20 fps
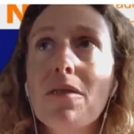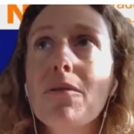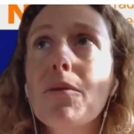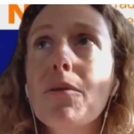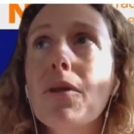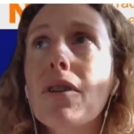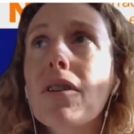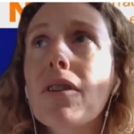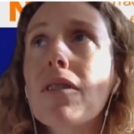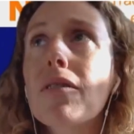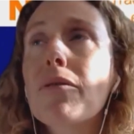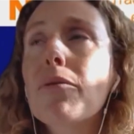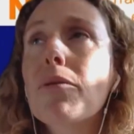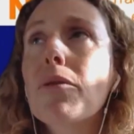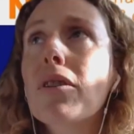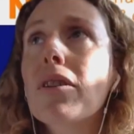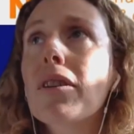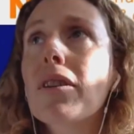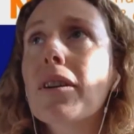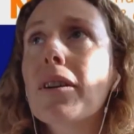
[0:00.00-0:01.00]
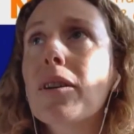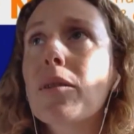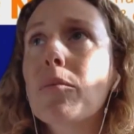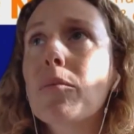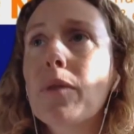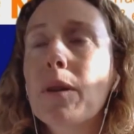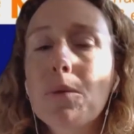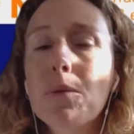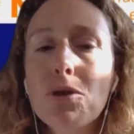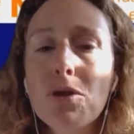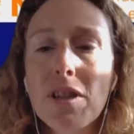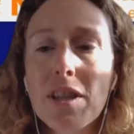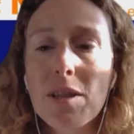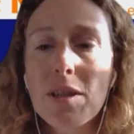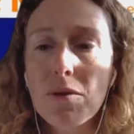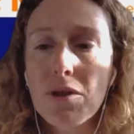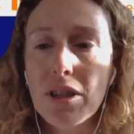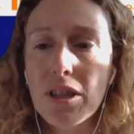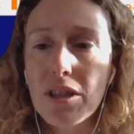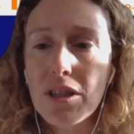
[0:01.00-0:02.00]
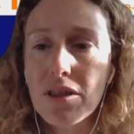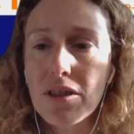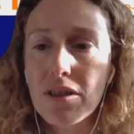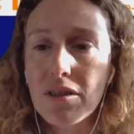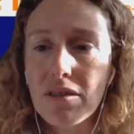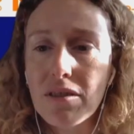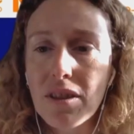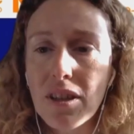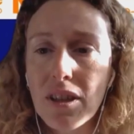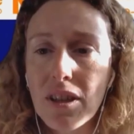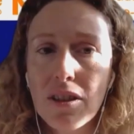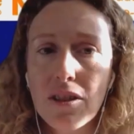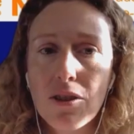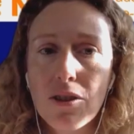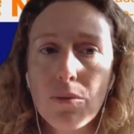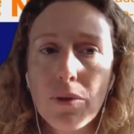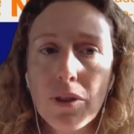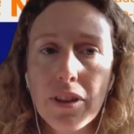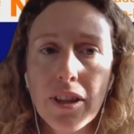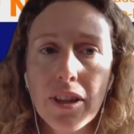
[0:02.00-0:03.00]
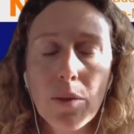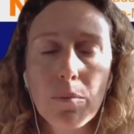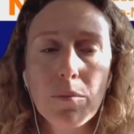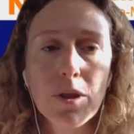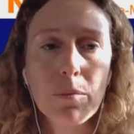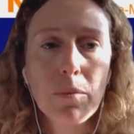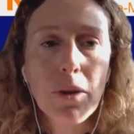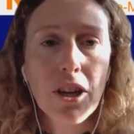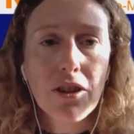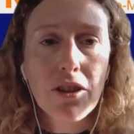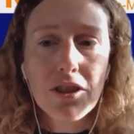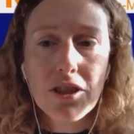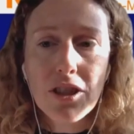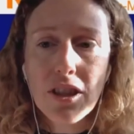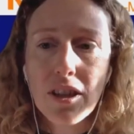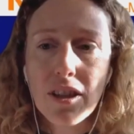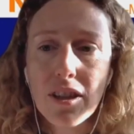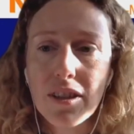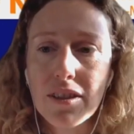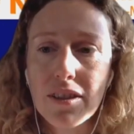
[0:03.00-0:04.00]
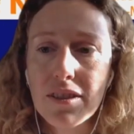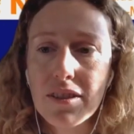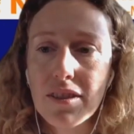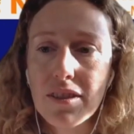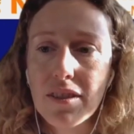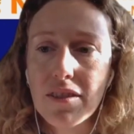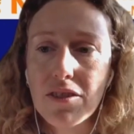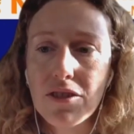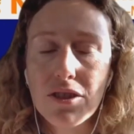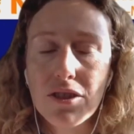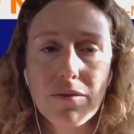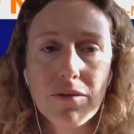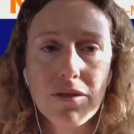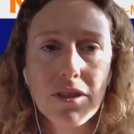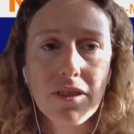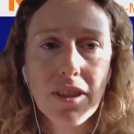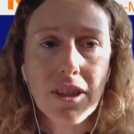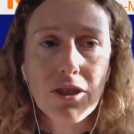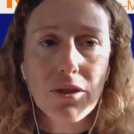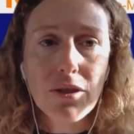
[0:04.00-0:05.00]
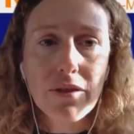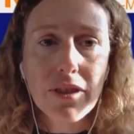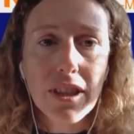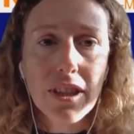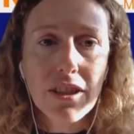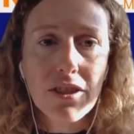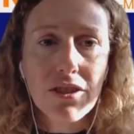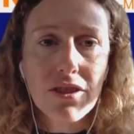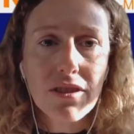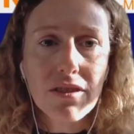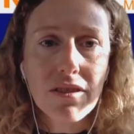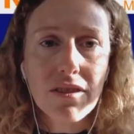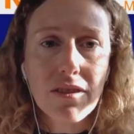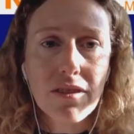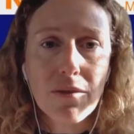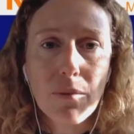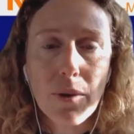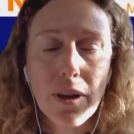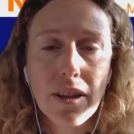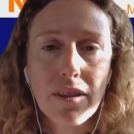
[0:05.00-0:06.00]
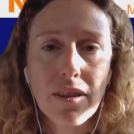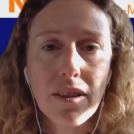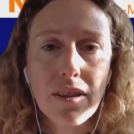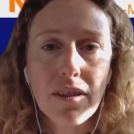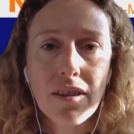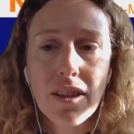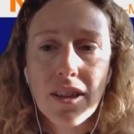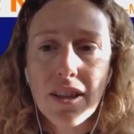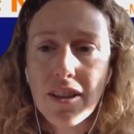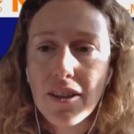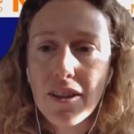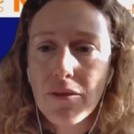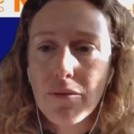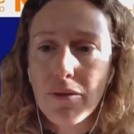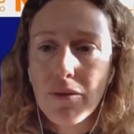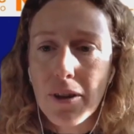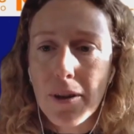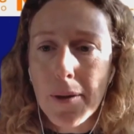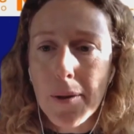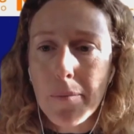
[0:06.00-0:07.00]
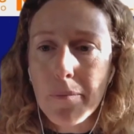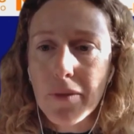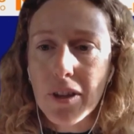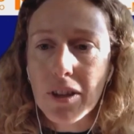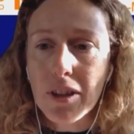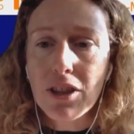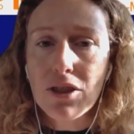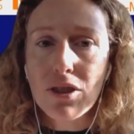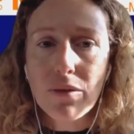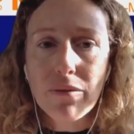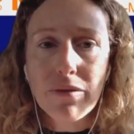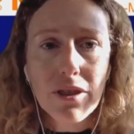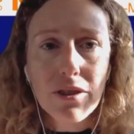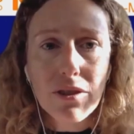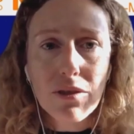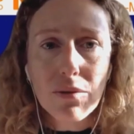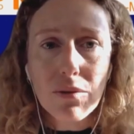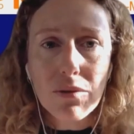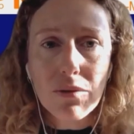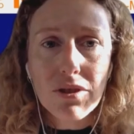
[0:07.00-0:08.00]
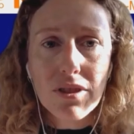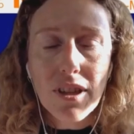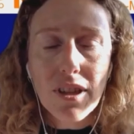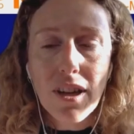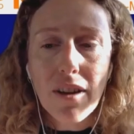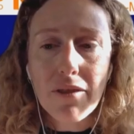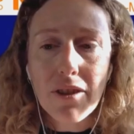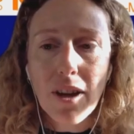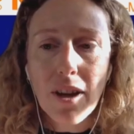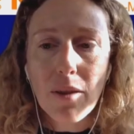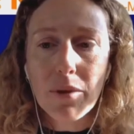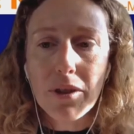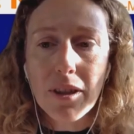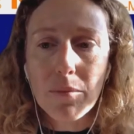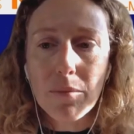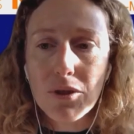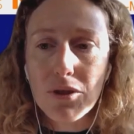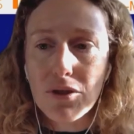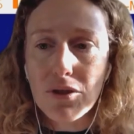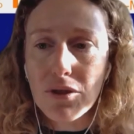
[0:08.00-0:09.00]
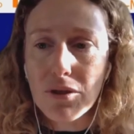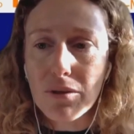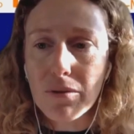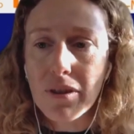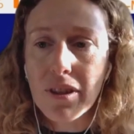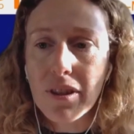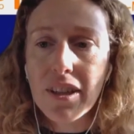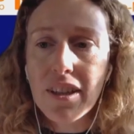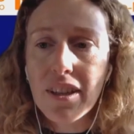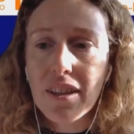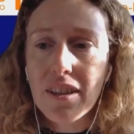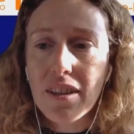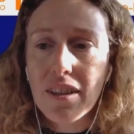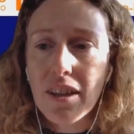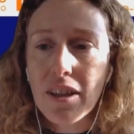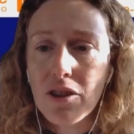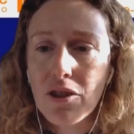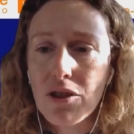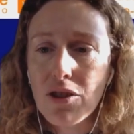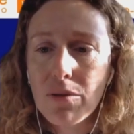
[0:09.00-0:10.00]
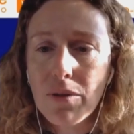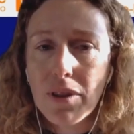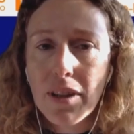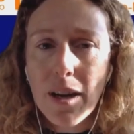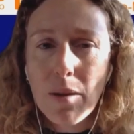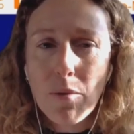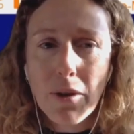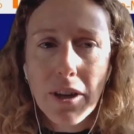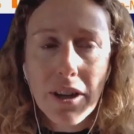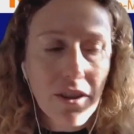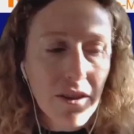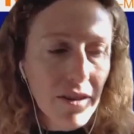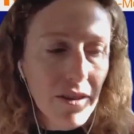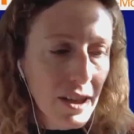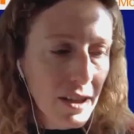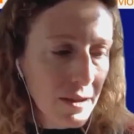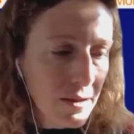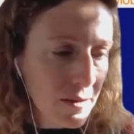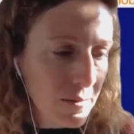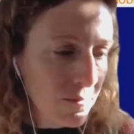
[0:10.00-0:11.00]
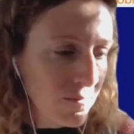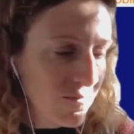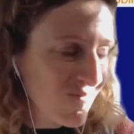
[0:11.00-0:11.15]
for people transportation, could really help democratize the shift in electrification in a way that electric vehicles have not been able to do. Could you elaborate on that?